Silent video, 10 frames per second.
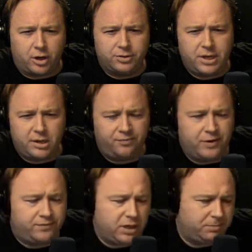13 to
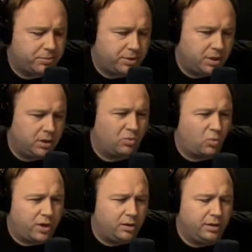15%
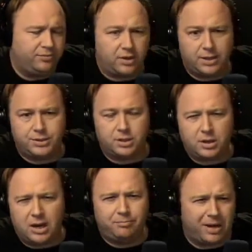real inflation
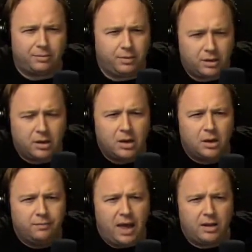compounded,
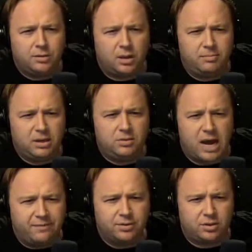that is going to be
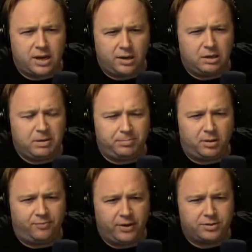devastating to
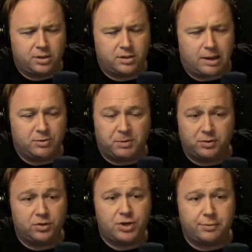people on fixed incomes.
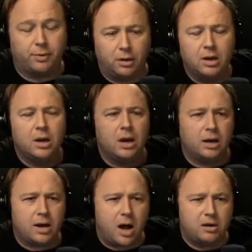But the general
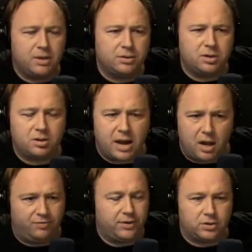economy
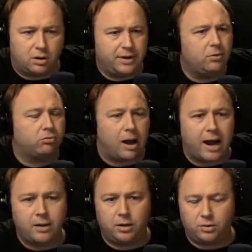itself is already
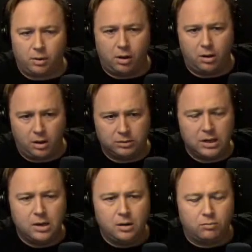grinding to a halt
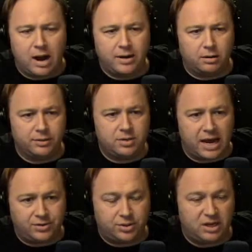right here in
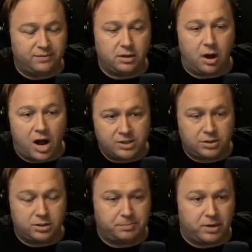Texas, even in
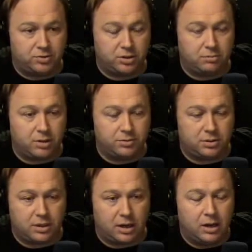Austin, supposedly the
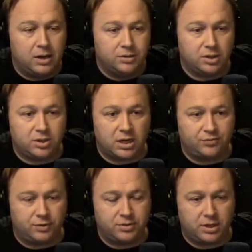most
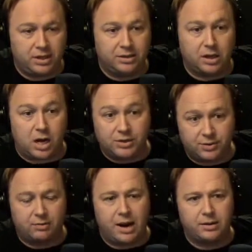successful city in the
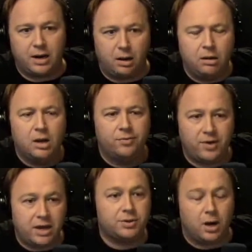country right now.
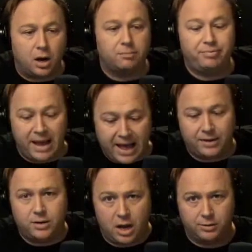Things are
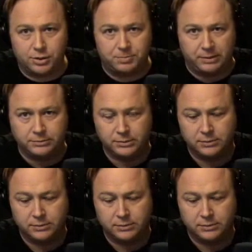bad, Congressman.